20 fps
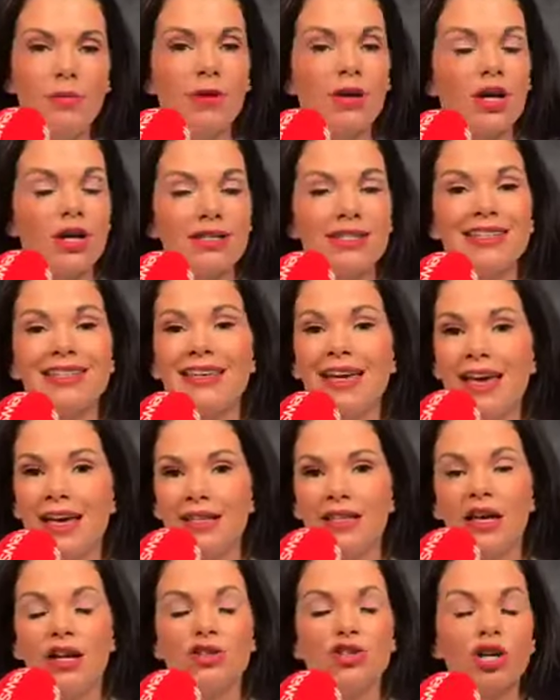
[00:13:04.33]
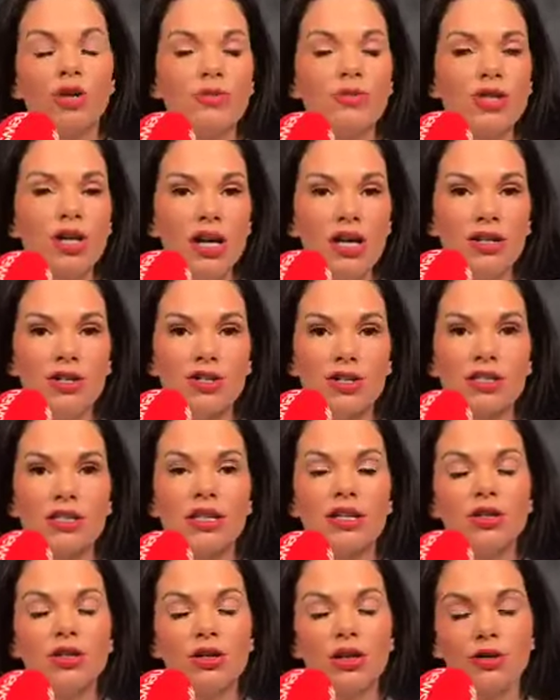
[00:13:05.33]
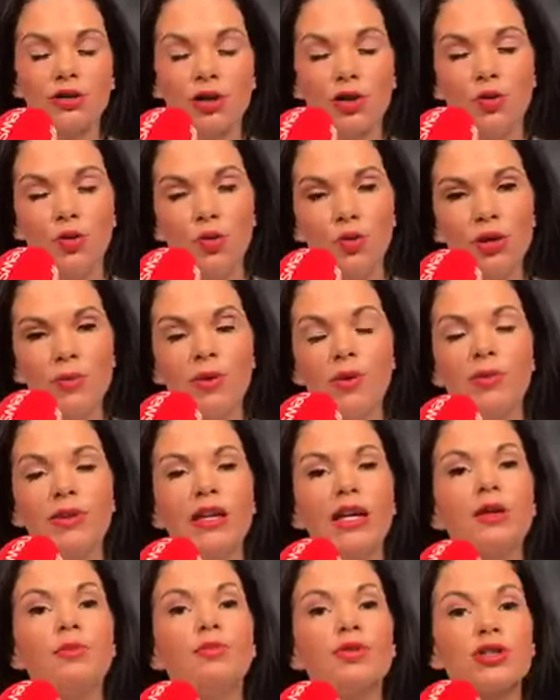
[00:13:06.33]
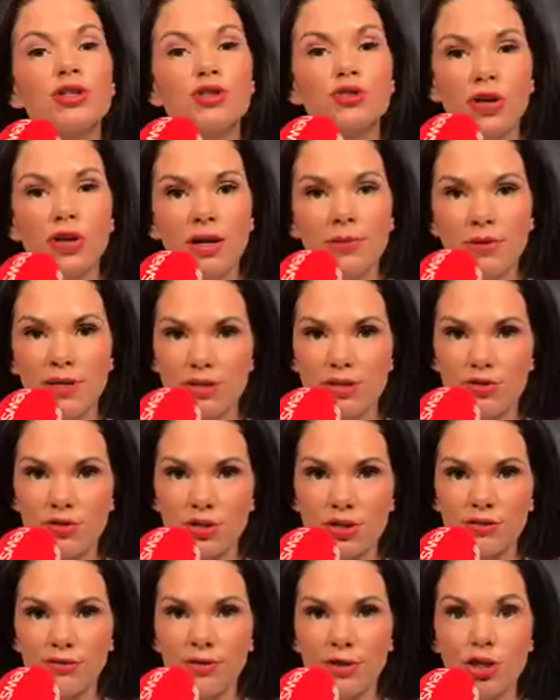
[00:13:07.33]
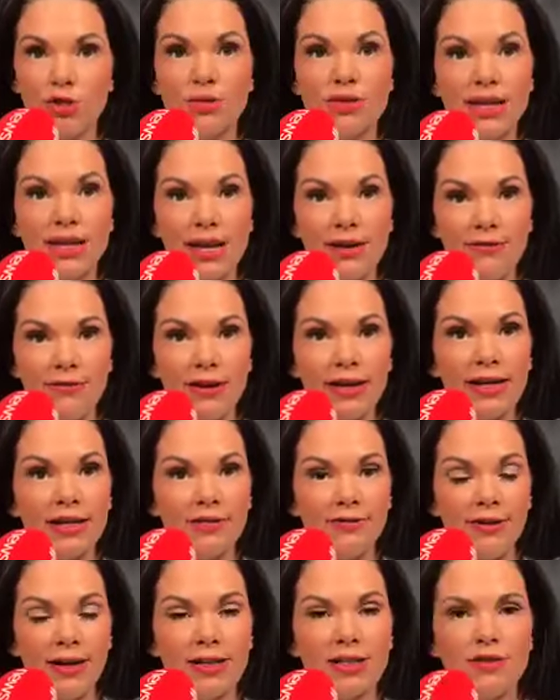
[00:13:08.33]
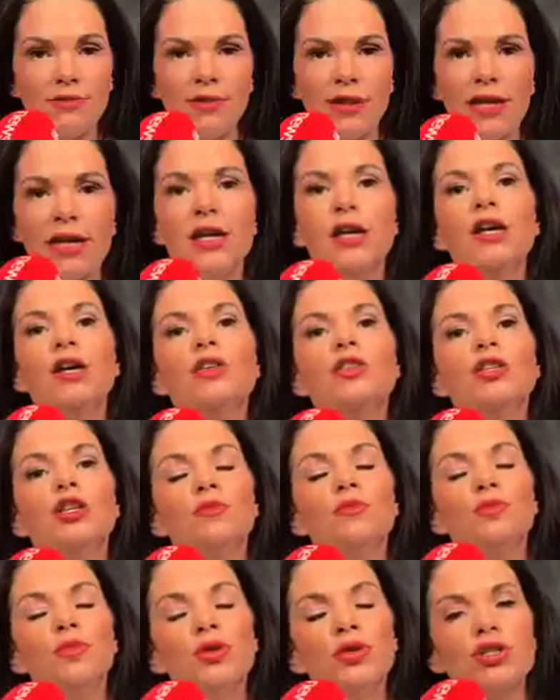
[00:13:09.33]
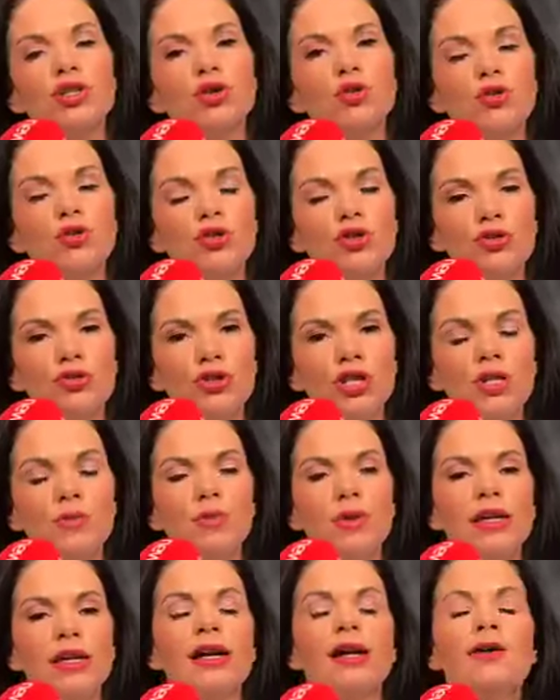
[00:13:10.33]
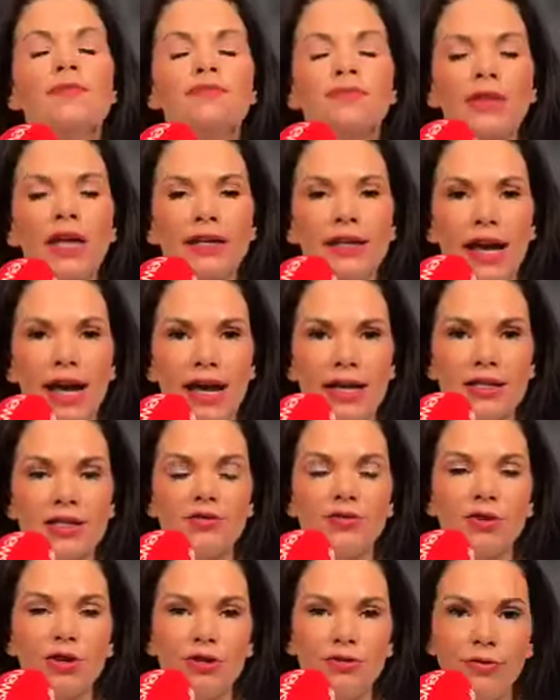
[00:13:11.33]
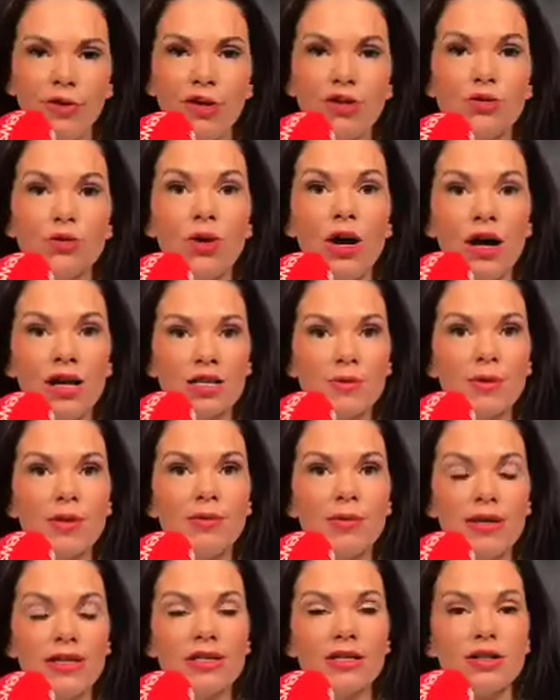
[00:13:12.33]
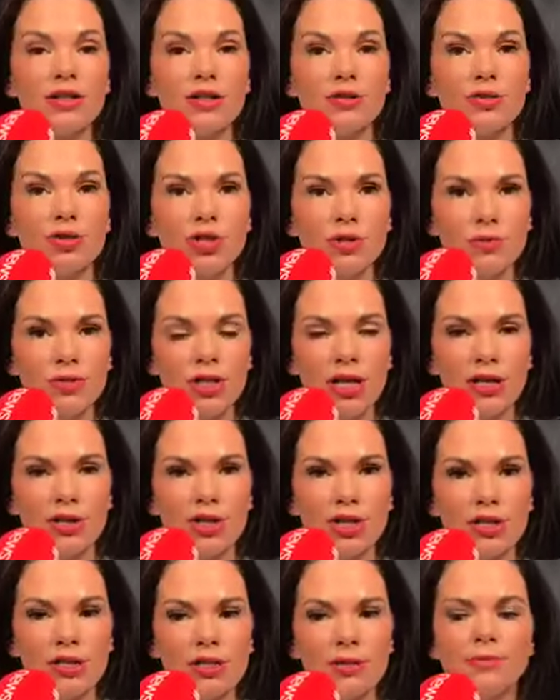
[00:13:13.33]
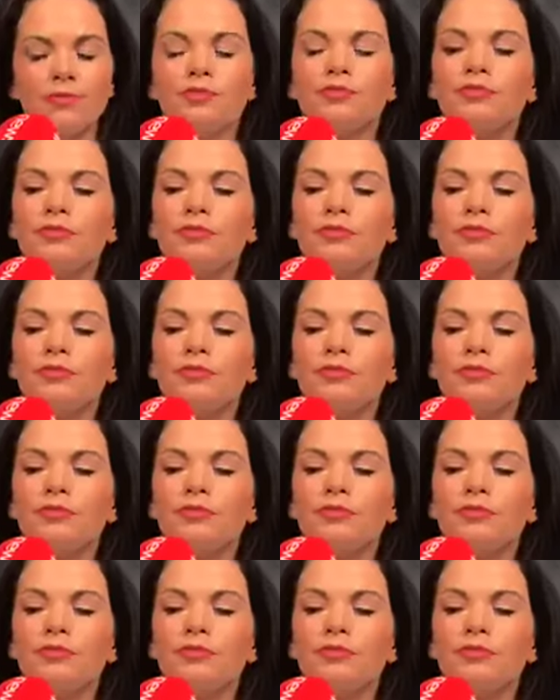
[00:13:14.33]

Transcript: because again, dermatologists are the only people that can prescribe these drugs for you safely and effectively. So you must go to your GP and ask for a referral to a hospital-based consultant dermatologist.